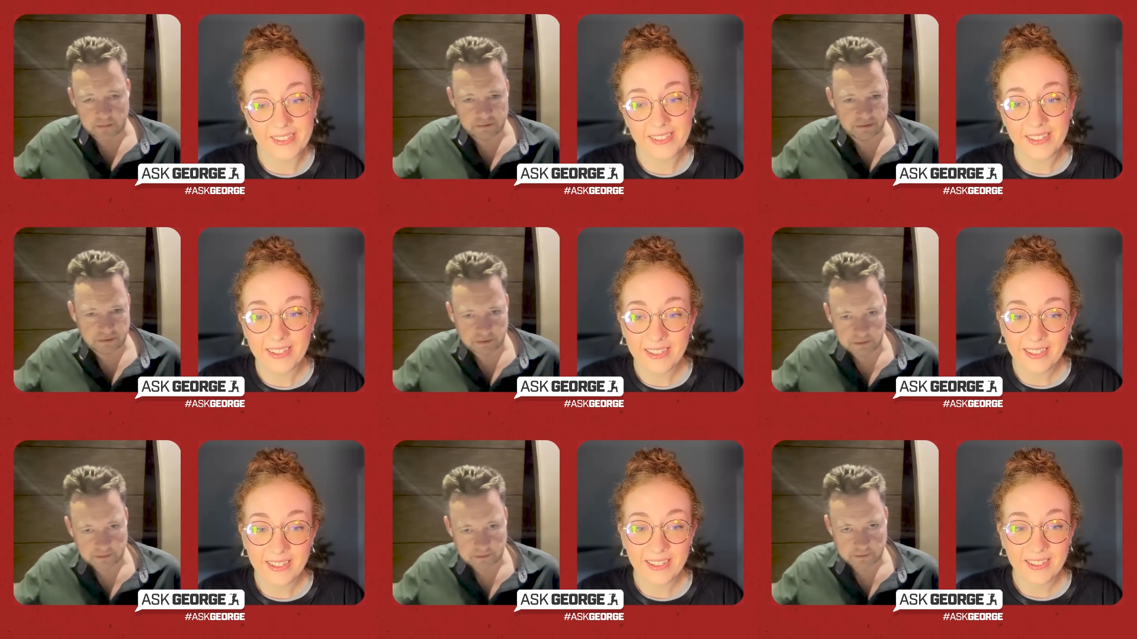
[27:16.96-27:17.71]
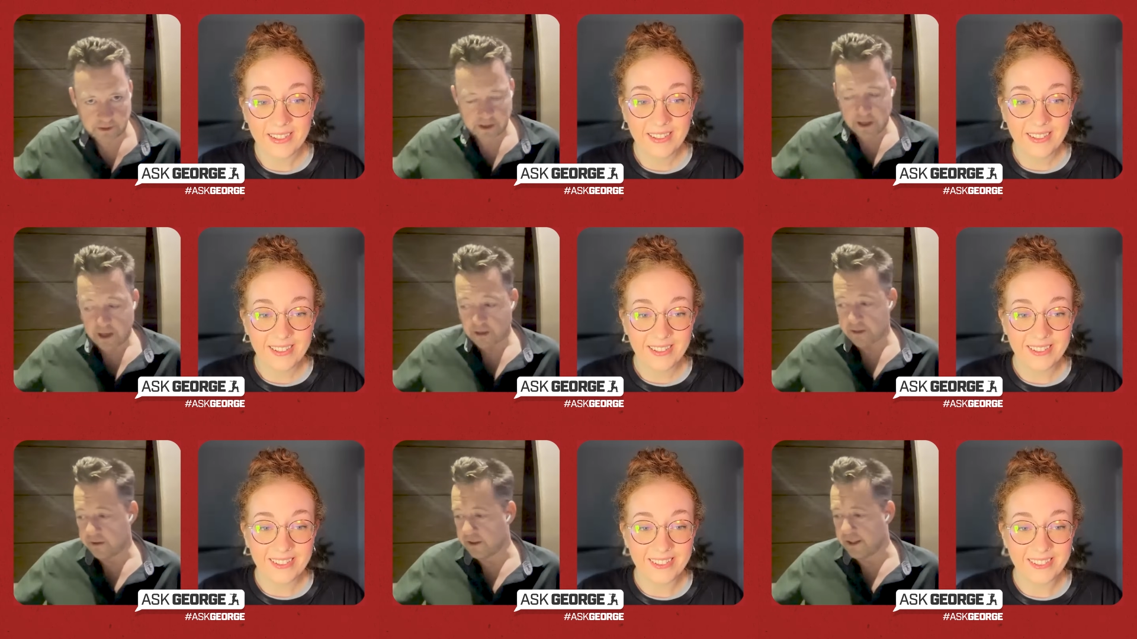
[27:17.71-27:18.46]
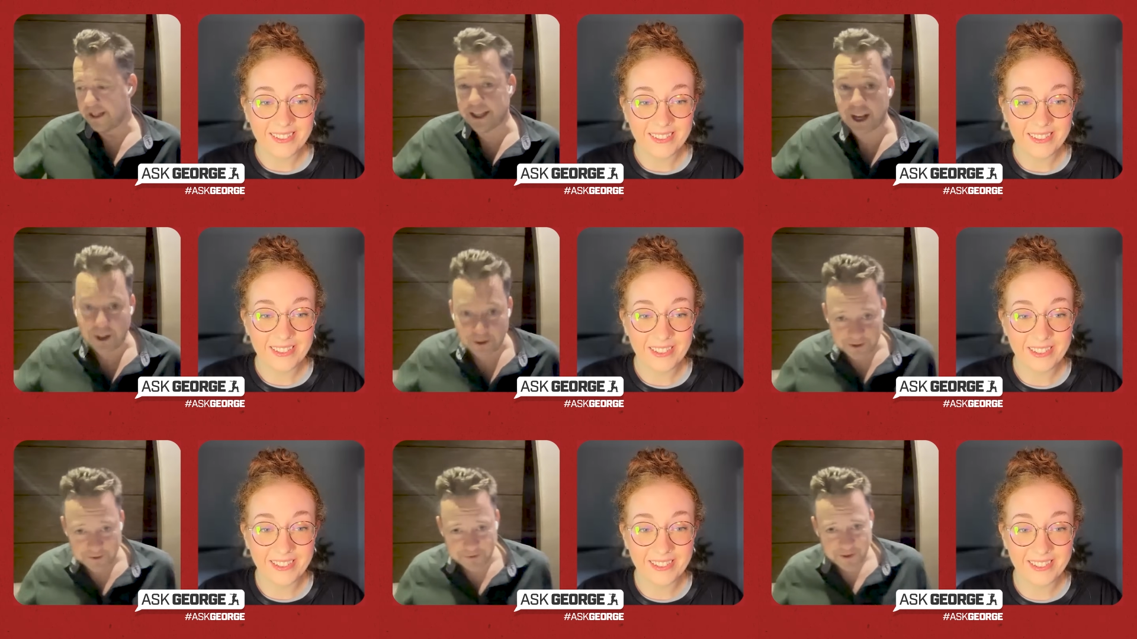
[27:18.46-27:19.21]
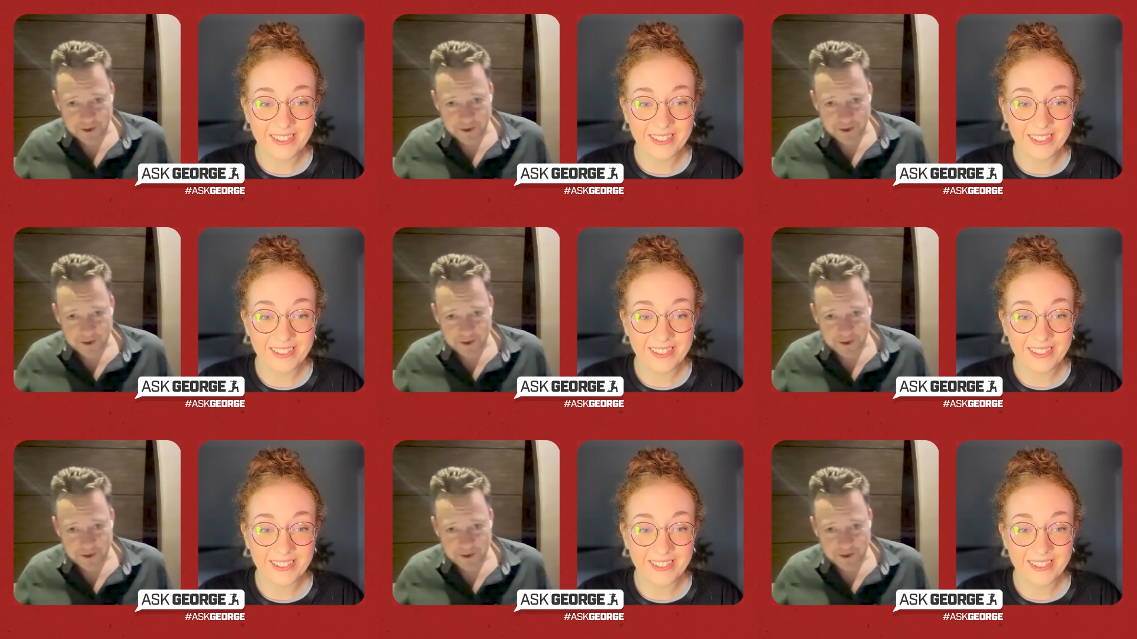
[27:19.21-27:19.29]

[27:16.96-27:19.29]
Speaker 1: I don't think there's a lot of